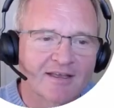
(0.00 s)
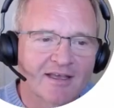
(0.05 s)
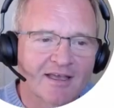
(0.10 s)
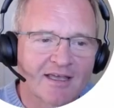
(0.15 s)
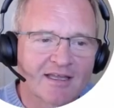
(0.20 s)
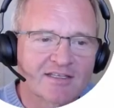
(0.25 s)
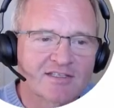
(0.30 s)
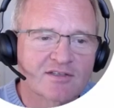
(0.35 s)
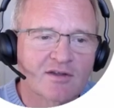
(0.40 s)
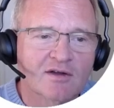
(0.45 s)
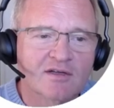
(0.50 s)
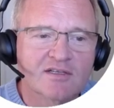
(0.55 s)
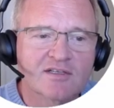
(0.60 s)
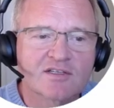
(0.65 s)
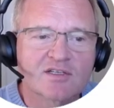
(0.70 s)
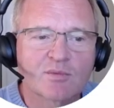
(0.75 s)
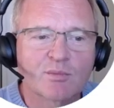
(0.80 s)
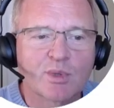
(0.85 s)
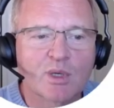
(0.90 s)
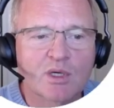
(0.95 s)
It started as
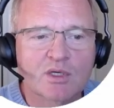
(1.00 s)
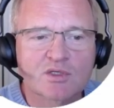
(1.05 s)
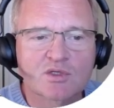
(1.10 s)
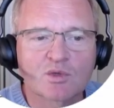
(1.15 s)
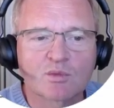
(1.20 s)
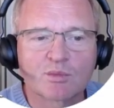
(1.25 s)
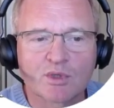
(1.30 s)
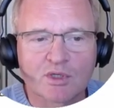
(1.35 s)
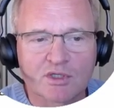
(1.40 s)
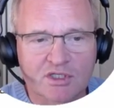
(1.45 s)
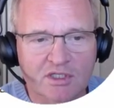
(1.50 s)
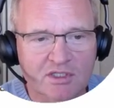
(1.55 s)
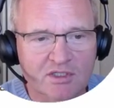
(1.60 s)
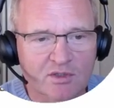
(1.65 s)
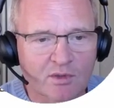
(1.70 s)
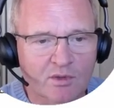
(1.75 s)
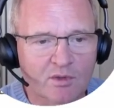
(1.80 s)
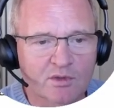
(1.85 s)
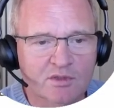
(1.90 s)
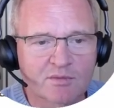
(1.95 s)
a personal project to
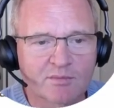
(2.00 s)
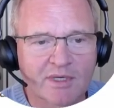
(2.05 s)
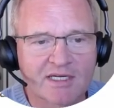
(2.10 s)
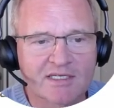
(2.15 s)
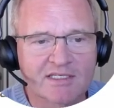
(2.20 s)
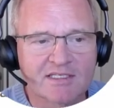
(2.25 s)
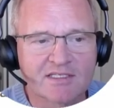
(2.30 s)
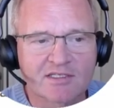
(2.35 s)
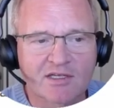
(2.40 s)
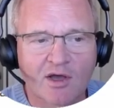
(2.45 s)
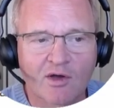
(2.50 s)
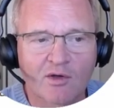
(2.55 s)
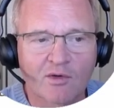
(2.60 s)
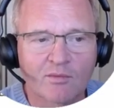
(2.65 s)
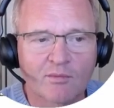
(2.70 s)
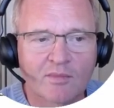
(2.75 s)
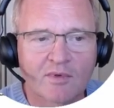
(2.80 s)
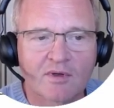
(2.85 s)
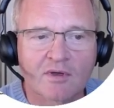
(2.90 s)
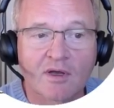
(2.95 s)
automate his
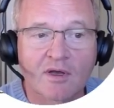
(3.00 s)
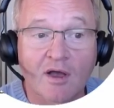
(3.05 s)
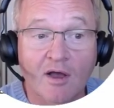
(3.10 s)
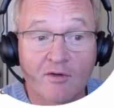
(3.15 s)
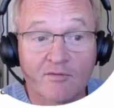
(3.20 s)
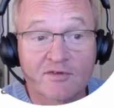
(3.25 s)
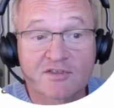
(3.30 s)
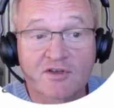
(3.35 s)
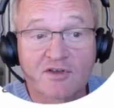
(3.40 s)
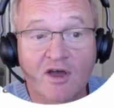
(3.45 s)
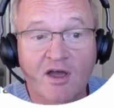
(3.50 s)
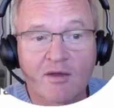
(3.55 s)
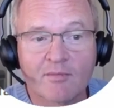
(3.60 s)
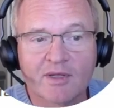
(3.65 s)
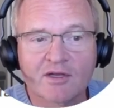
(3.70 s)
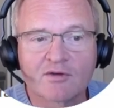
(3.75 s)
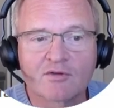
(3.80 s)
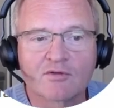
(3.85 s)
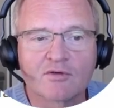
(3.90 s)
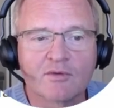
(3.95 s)
home. Over time,
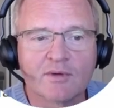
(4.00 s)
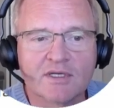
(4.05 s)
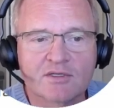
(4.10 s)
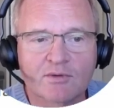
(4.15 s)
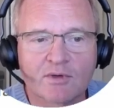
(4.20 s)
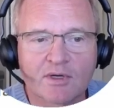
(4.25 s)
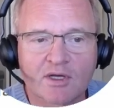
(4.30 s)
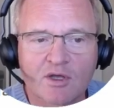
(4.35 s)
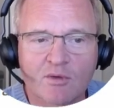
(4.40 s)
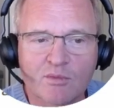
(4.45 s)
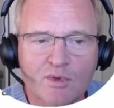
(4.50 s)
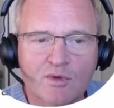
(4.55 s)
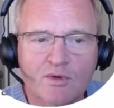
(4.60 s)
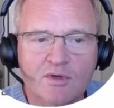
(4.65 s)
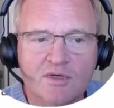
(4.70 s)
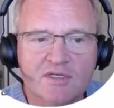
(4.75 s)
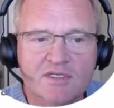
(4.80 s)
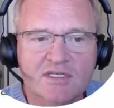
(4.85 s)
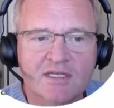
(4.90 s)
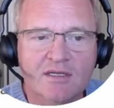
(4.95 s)
it grew into a
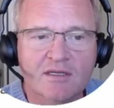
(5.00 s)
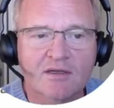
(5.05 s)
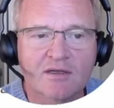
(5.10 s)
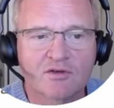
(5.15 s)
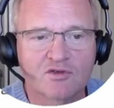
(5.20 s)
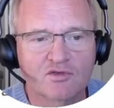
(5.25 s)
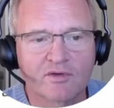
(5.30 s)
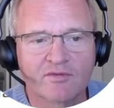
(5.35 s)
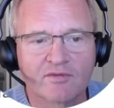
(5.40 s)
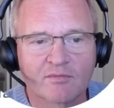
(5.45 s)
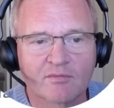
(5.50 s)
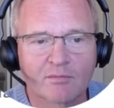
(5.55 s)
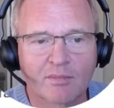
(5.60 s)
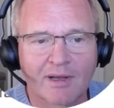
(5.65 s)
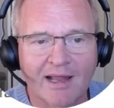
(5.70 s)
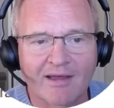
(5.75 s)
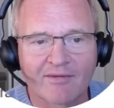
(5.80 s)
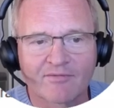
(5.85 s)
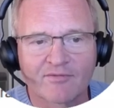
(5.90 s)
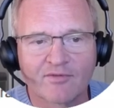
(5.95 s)
community-driven
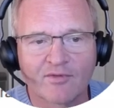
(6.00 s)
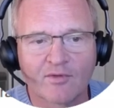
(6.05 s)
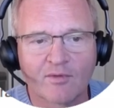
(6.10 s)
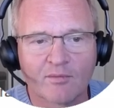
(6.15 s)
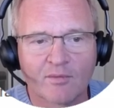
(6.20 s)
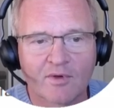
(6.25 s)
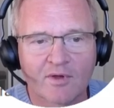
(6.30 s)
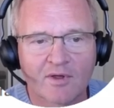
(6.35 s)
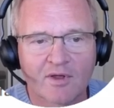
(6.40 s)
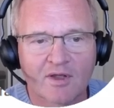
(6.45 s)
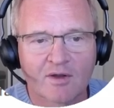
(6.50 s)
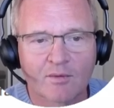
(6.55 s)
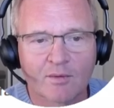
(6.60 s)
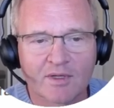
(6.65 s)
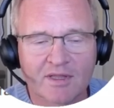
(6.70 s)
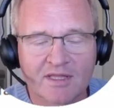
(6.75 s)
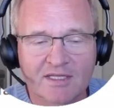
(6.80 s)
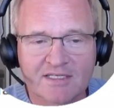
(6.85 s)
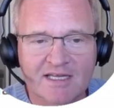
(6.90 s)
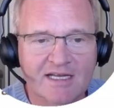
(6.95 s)
platform
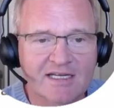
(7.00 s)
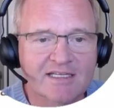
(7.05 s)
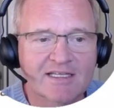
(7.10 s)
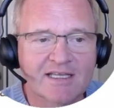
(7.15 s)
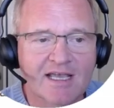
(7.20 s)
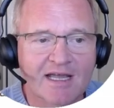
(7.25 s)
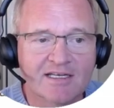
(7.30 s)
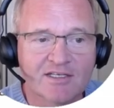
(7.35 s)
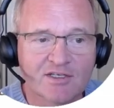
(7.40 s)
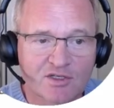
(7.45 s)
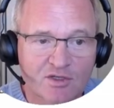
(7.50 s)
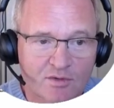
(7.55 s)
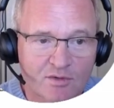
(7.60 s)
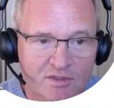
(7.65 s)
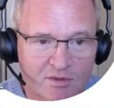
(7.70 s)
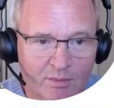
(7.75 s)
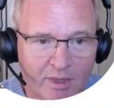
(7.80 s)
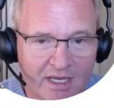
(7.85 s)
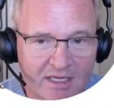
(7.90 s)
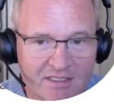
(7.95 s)
with a dedicated
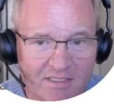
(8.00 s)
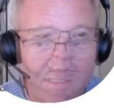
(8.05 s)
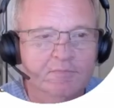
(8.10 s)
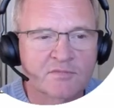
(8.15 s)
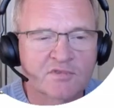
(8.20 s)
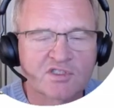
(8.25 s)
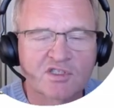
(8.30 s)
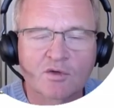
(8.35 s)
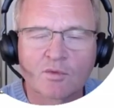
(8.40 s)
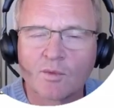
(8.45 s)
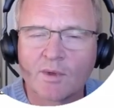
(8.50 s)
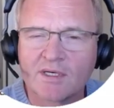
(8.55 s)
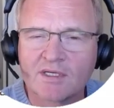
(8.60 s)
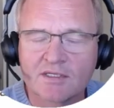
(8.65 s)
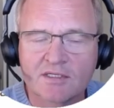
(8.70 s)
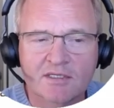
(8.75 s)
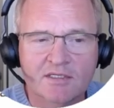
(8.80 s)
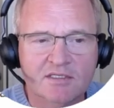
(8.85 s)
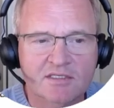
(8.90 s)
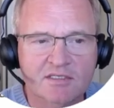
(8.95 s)
user base. So when
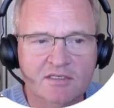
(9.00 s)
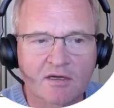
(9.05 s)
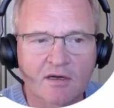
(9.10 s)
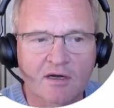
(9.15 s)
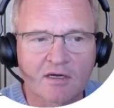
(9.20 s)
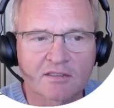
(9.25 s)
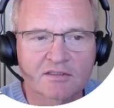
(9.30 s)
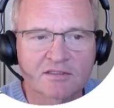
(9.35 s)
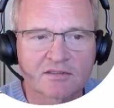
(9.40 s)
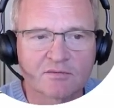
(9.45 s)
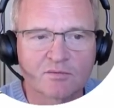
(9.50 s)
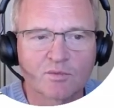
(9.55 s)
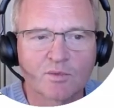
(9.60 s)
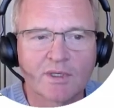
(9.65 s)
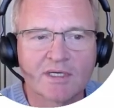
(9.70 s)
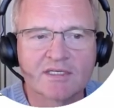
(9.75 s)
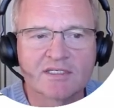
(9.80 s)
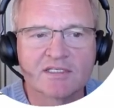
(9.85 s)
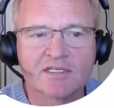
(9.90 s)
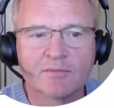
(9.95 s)
did it start and
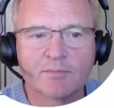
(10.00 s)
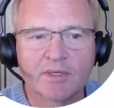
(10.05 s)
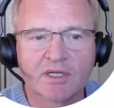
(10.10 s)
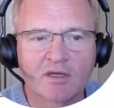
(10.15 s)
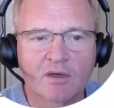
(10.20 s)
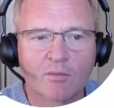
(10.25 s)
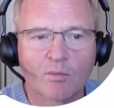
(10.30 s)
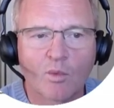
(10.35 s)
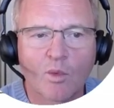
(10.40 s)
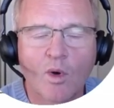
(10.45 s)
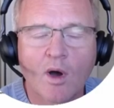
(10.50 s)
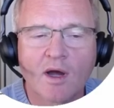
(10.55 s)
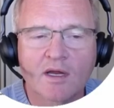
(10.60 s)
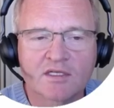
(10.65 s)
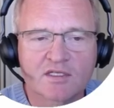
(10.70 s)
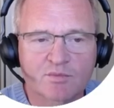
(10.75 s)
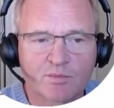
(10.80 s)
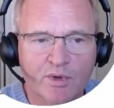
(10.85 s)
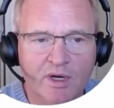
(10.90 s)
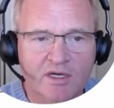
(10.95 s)
when did it become
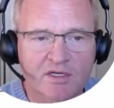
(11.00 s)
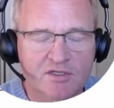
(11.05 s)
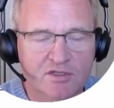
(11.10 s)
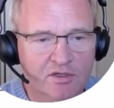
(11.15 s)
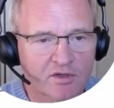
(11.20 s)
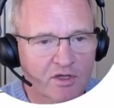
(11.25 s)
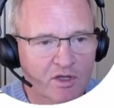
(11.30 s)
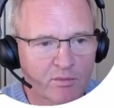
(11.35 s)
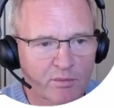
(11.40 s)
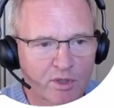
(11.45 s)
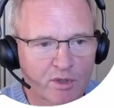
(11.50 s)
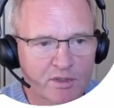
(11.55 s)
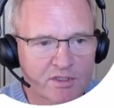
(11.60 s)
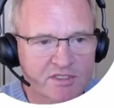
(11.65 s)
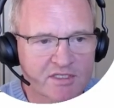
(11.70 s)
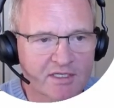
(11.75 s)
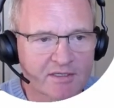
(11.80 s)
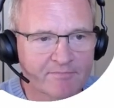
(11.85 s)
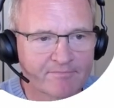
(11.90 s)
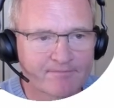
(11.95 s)
widespread to the
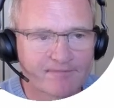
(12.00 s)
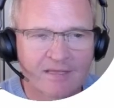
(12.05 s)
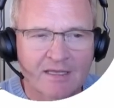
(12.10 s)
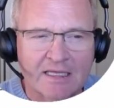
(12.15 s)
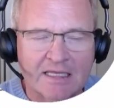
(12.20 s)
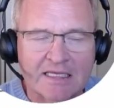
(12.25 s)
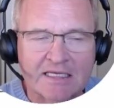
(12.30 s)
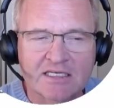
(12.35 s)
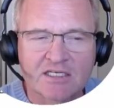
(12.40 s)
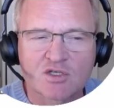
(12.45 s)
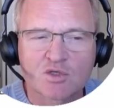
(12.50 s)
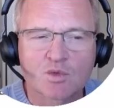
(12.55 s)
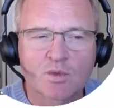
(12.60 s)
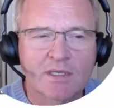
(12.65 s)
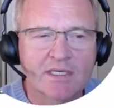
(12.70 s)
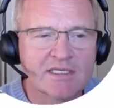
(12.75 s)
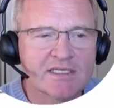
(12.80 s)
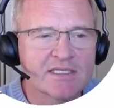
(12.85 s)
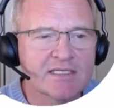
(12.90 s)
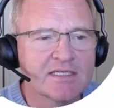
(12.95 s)
community? In
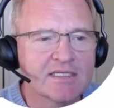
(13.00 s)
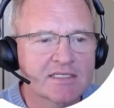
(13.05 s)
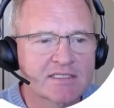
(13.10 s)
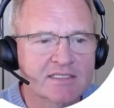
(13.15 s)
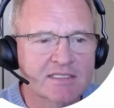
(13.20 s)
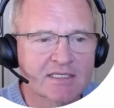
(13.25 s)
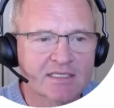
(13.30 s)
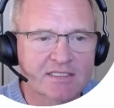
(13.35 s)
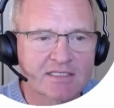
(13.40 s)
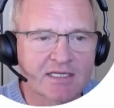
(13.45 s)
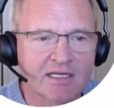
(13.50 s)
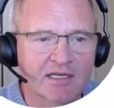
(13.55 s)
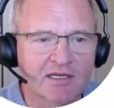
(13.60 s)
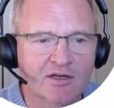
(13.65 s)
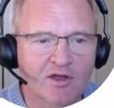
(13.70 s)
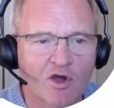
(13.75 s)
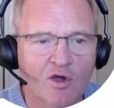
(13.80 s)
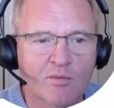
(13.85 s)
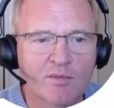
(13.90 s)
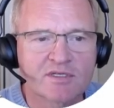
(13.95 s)
2016,
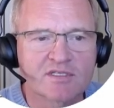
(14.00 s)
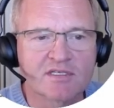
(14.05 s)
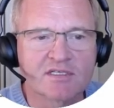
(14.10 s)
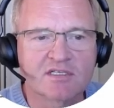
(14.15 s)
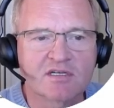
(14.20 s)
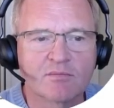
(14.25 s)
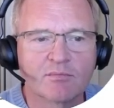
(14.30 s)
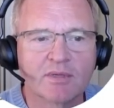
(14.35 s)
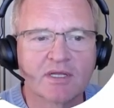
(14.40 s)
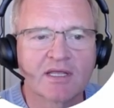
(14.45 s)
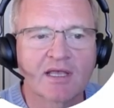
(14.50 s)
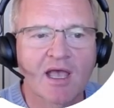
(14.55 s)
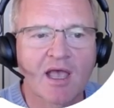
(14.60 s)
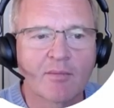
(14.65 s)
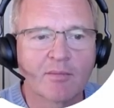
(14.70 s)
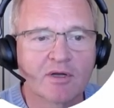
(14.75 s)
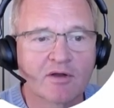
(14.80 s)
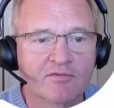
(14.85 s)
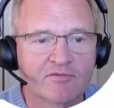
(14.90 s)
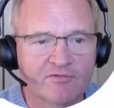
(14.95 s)
Home Assistant
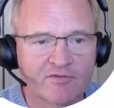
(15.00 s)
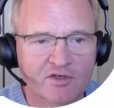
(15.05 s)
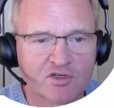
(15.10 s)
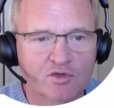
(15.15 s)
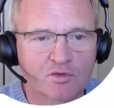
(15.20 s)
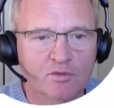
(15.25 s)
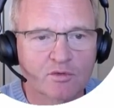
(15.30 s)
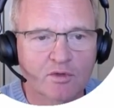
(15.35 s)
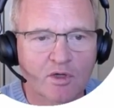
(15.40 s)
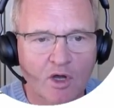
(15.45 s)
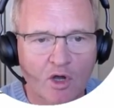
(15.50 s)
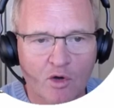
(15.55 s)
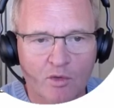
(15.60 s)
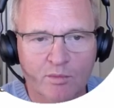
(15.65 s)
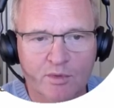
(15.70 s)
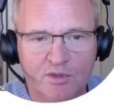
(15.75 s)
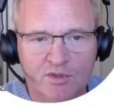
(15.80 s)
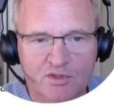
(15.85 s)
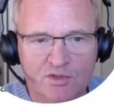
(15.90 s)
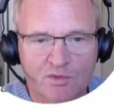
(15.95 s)
became an official
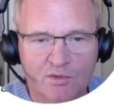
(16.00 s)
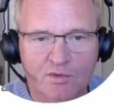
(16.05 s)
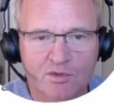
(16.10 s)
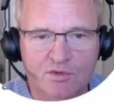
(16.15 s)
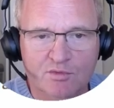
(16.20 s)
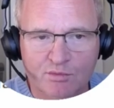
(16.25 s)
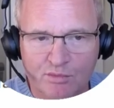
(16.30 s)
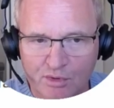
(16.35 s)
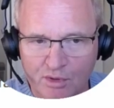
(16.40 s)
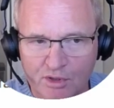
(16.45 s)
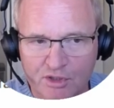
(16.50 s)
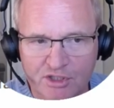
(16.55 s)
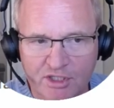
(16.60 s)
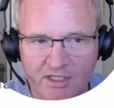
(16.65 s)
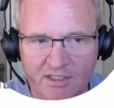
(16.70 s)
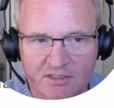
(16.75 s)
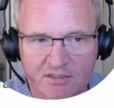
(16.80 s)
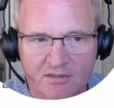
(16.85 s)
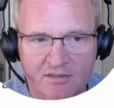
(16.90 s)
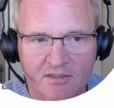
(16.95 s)
open source
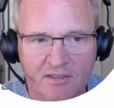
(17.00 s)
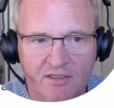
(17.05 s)
project.